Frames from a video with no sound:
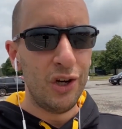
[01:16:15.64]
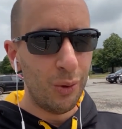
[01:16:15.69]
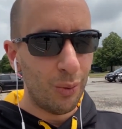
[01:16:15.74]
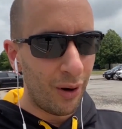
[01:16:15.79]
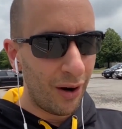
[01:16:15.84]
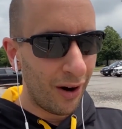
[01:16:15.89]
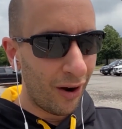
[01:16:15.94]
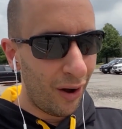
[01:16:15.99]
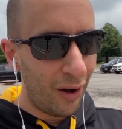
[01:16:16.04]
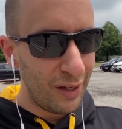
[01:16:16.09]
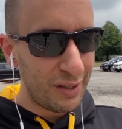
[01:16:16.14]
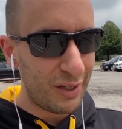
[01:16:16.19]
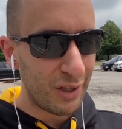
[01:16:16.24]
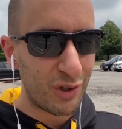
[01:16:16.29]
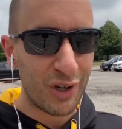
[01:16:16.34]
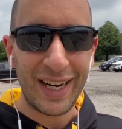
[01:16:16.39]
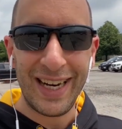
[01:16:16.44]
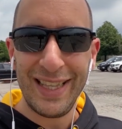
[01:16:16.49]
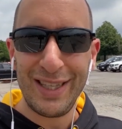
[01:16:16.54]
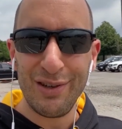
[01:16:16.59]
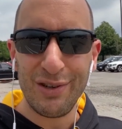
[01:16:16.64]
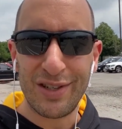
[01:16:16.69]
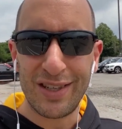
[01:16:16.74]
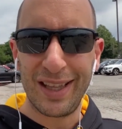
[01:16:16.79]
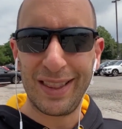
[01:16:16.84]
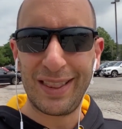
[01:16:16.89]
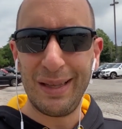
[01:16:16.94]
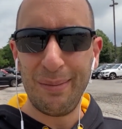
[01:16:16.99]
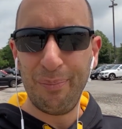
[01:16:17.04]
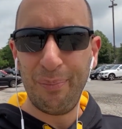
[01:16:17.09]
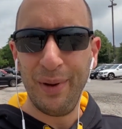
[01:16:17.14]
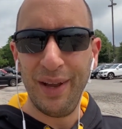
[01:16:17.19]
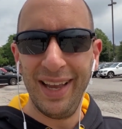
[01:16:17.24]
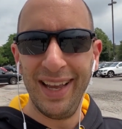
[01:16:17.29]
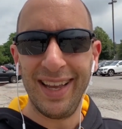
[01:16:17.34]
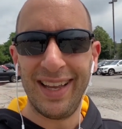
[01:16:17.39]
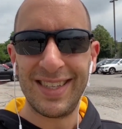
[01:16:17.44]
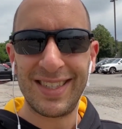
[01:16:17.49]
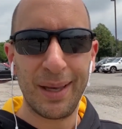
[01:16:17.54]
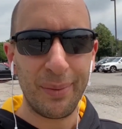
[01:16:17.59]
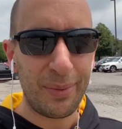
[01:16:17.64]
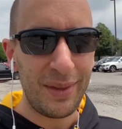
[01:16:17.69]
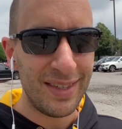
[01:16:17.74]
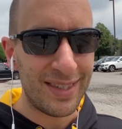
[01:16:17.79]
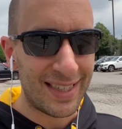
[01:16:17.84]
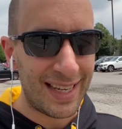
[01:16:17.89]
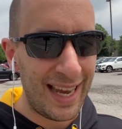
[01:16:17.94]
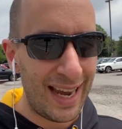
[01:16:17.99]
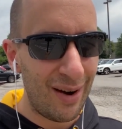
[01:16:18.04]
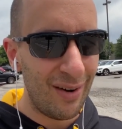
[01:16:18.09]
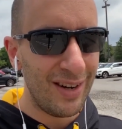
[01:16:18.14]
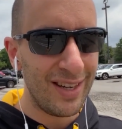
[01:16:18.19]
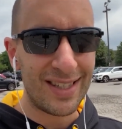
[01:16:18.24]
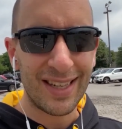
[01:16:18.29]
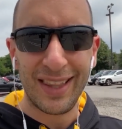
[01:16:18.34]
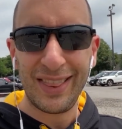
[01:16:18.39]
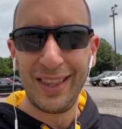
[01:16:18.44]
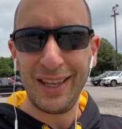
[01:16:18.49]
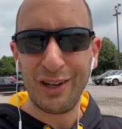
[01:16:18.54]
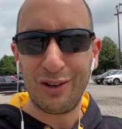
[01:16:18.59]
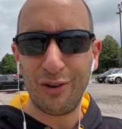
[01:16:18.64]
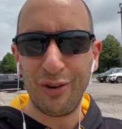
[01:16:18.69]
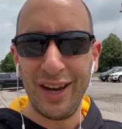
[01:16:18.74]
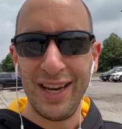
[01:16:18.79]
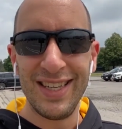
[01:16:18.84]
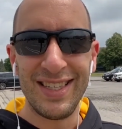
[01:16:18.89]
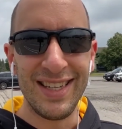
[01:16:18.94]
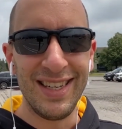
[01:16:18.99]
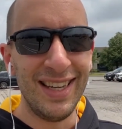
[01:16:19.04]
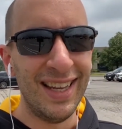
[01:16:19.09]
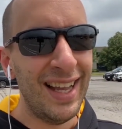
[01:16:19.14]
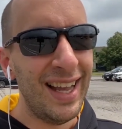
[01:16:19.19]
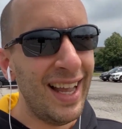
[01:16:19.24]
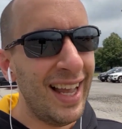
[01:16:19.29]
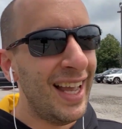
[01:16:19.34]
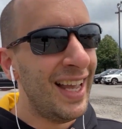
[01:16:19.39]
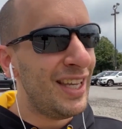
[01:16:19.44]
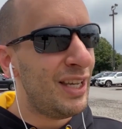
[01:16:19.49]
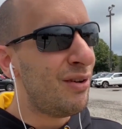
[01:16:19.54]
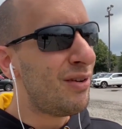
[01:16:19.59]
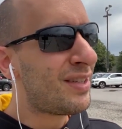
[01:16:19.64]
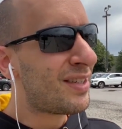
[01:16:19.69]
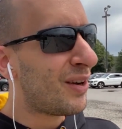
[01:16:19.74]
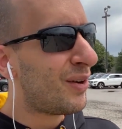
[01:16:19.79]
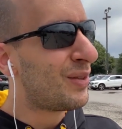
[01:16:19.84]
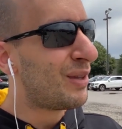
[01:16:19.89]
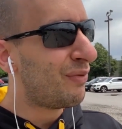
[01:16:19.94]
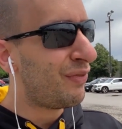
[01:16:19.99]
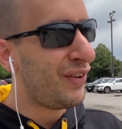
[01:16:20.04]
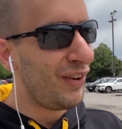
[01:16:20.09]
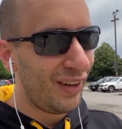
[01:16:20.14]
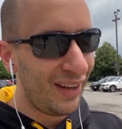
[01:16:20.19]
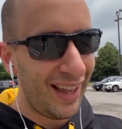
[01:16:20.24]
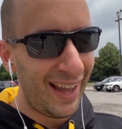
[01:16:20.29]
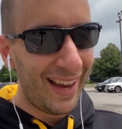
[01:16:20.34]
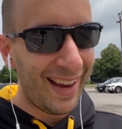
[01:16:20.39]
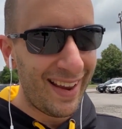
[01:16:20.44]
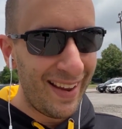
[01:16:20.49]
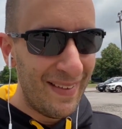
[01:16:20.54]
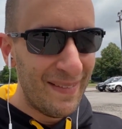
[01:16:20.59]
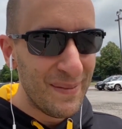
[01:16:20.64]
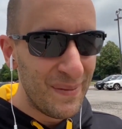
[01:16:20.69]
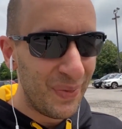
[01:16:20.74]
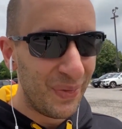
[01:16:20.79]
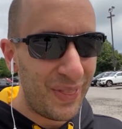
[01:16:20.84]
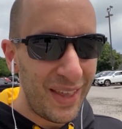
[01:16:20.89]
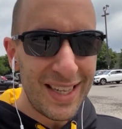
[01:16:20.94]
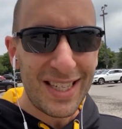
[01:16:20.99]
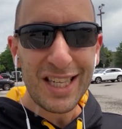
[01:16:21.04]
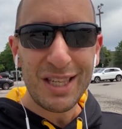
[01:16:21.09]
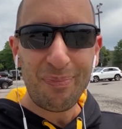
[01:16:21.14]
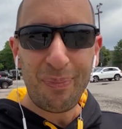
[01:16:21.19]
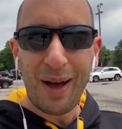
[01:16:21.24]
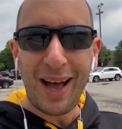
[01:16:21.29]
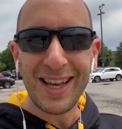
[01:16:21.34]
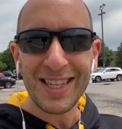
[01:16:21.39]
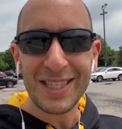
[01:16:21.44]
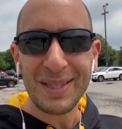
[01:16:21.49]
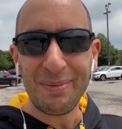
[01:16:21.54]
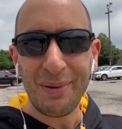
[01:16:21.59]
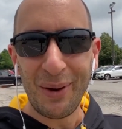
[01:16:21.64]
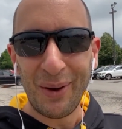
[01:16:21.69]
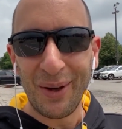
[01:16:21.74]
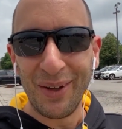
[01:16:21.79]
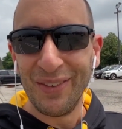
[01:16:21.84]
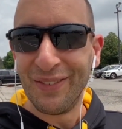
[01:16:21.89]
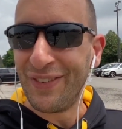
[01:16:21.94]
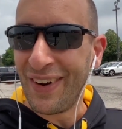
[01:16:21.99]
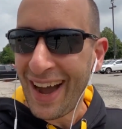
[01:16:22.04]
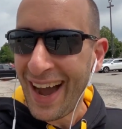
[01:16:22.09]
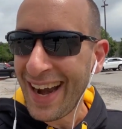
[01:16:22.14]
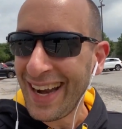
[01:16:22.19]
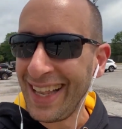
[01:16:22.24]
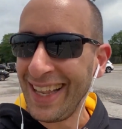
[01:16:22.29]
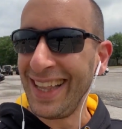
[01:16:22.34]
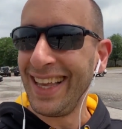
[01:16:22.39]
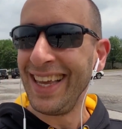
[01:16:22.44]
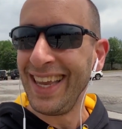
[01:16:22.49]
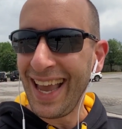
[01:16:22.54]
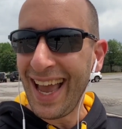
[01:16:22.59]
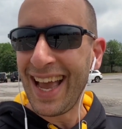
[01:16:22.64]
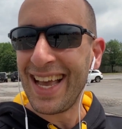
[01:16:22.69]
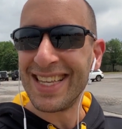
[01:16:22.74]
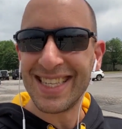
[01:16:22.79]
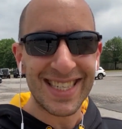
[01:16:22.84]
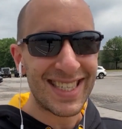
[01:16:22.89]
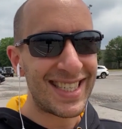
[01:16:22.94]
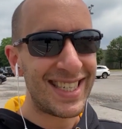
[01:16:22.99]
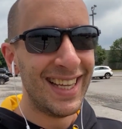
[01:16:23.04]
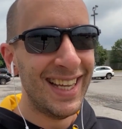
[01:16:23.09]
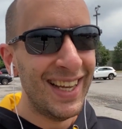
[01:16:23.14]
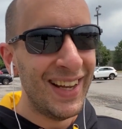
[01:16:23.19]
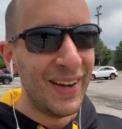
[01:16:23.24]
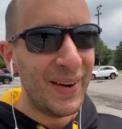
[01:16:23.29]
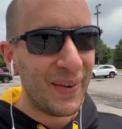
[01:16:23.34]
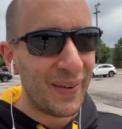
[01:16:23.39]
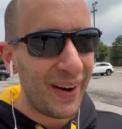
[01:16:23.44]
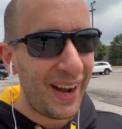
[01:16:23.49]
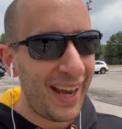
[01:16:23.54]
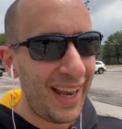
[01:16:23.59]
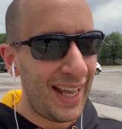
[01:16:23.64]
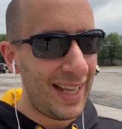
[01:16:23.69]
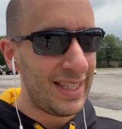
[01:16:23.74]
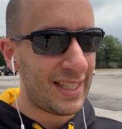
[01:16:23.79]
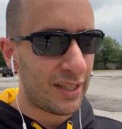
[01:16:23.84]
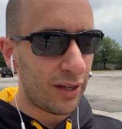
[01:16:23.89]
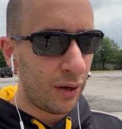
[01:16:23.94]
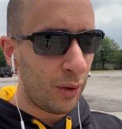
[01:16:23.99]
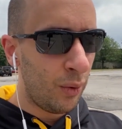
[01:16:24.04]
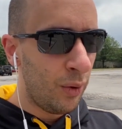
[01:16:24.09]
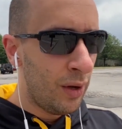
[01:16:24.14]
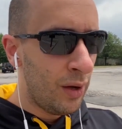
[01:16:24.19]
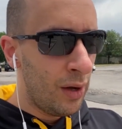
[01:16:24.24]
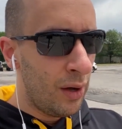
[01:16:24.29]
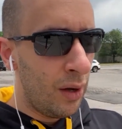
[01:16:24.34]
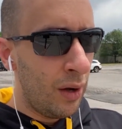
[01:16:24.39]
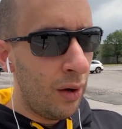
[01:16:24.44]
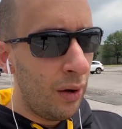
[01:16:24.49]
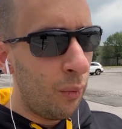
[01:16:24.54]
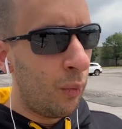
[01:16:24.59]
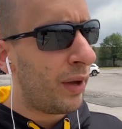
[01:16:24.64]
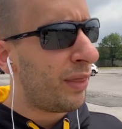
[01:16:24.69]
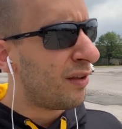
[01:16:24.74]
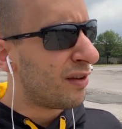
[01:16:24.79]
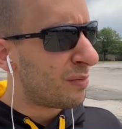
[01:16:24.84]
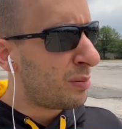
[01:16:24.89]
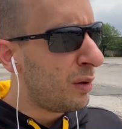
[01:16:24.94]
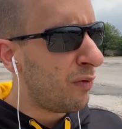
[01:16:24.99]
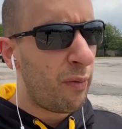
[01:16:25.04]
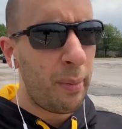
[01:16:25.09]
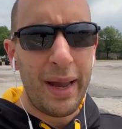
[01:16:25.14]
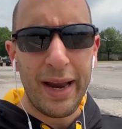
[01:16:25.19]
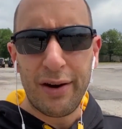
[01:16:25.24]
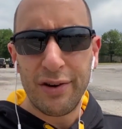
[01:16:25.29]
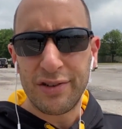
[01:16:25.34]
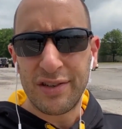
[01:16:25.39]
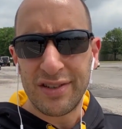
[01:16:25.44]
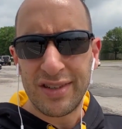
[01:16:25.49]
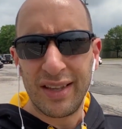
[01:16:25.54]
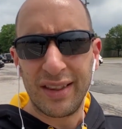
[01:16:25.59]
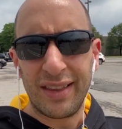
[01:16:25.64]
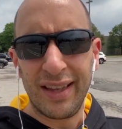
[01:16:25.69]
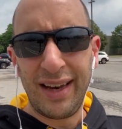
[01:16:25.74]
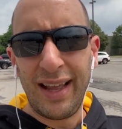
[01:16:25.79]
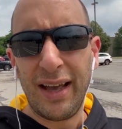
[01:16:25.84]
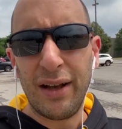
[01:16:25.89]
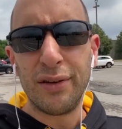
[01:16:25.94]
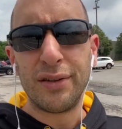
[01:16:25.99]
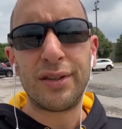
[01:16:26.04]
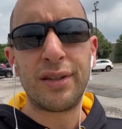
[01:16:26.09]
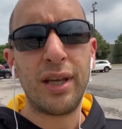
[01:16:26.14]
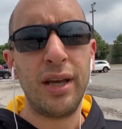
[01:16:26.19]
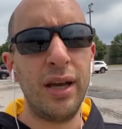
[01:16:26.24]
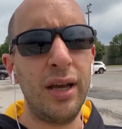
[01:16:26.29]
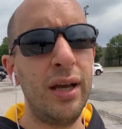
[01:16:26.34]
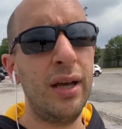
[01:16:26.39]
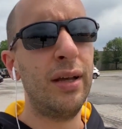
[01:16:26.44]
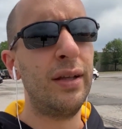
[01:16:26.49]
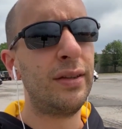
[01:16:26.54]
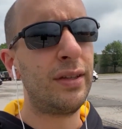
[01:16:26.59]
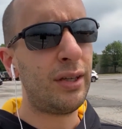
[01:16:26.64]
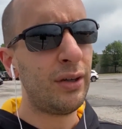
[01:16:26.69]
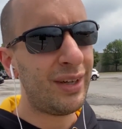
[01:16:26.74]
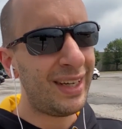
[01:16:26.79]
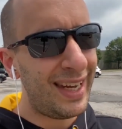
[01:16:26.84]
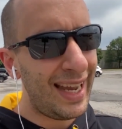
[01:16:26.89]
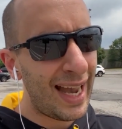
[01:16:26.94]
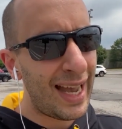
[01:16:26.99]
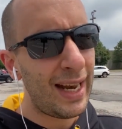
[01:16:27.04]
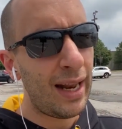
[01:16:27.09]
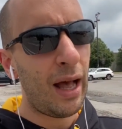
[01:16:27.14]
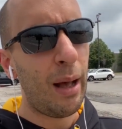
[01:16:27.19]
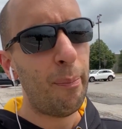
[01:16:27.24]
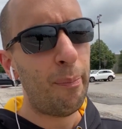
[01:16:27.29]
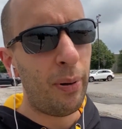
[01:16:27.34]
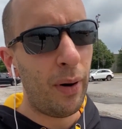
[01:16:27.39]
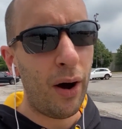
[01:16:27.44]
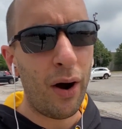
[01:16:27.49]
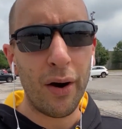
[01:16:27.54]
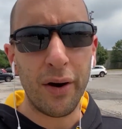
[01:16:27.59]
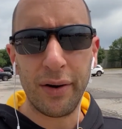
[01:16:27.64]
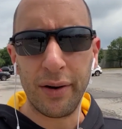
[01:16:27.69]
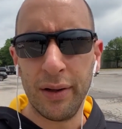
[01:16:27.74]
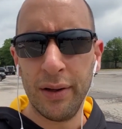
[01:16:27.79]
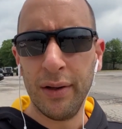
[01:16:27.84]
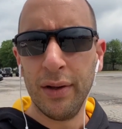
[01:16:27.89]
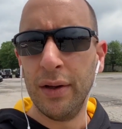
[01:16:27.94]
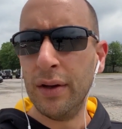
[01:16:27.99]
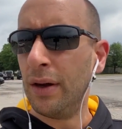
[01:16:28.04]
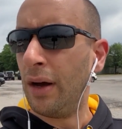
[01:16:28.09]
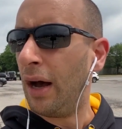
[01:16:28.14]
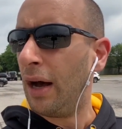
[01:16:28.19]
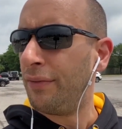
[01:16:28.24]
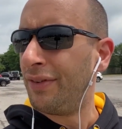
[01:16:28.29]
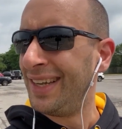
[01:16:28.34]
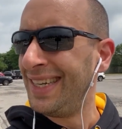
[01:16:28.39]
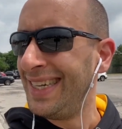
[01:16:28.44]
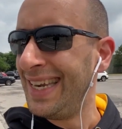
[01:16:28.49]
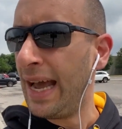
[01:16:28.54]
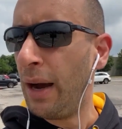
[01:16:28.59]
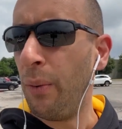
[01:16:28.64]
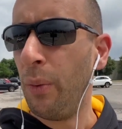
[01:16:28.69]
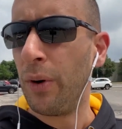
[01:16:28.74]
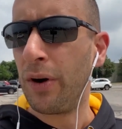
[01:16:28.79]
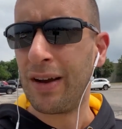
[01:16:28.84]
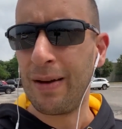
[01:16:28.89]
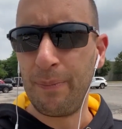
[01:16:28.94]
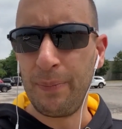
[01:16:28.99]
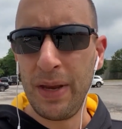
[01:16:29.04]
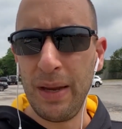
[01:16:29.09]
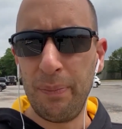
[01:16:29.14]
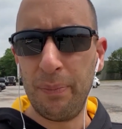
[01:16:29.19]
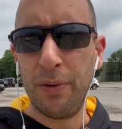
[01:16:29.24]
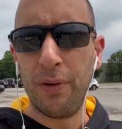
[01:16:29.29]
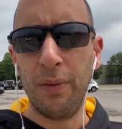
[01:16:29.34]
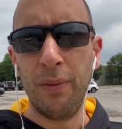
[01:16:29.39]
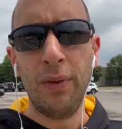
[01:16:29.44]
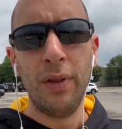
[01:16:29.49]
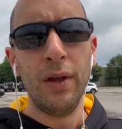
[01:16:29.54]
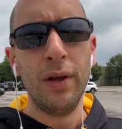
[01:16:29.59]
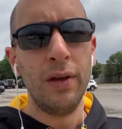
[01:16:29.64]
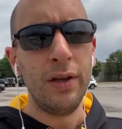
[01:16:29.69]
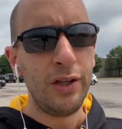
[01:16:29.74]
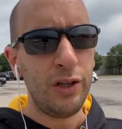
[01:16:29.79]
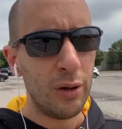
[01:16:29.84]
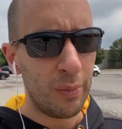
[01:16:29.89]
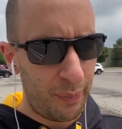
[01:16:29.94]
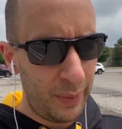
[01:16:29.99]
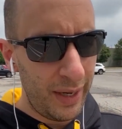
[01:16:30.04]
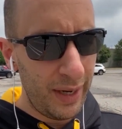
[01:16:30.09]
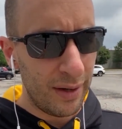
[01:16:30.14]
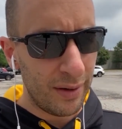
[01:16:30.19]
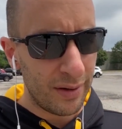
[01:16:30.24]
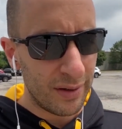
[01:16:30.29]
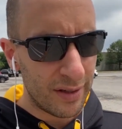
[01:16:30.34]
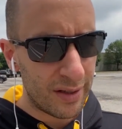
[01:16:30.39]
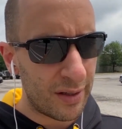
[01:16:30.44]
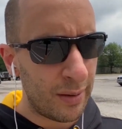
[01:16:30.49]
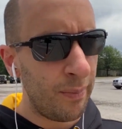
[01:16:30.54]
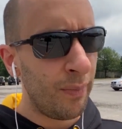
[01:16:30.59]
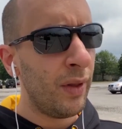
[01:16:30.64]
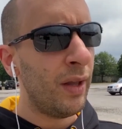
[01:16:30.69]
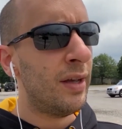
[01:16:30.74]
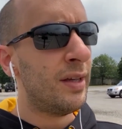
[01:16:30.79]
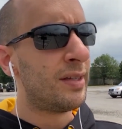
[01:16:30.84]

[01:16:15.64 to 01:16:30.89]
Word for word: who are also trying to do something big, something scary, something crazy, you start to feel like, this is possible, finally, yes, right? And so whether it's Movement Makers or something else, to get a part of a network of people, your peers.